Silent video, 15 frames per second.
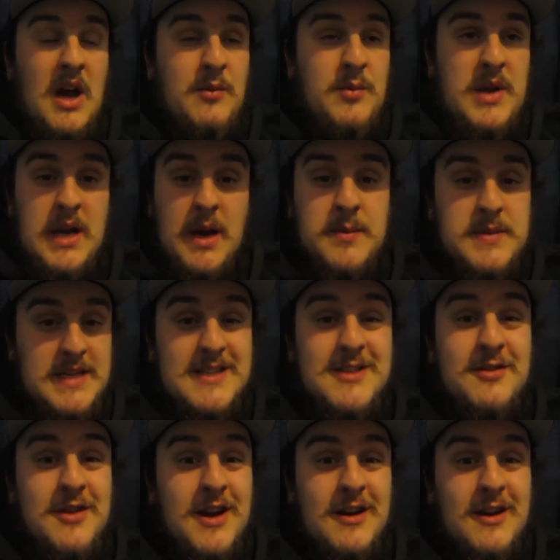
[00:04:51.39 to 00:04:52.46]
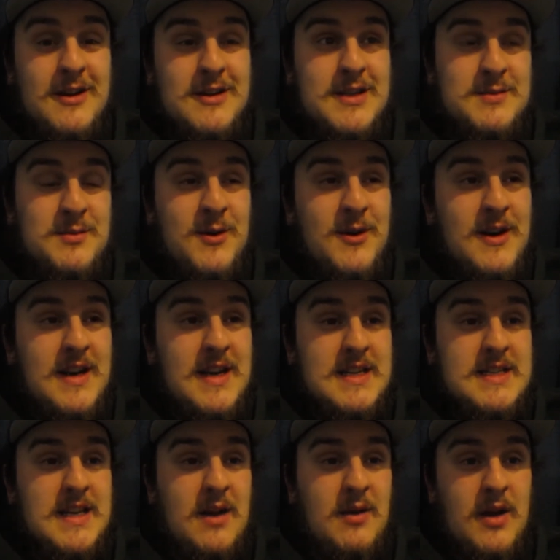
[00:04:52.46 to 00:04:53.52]
I've been up since 3 o'clock this morning, and
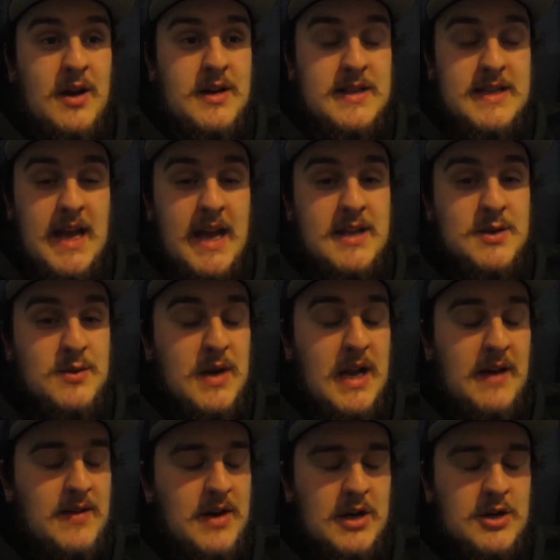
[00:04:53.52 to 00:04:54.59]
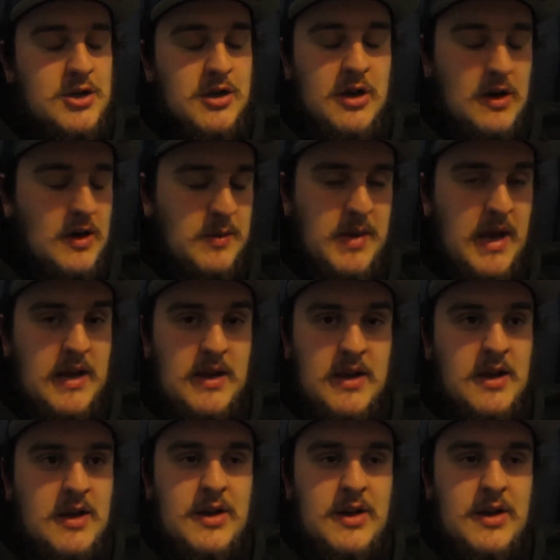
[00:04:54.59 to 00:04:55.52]
it's now like 10 to 11, I should have gone to bed.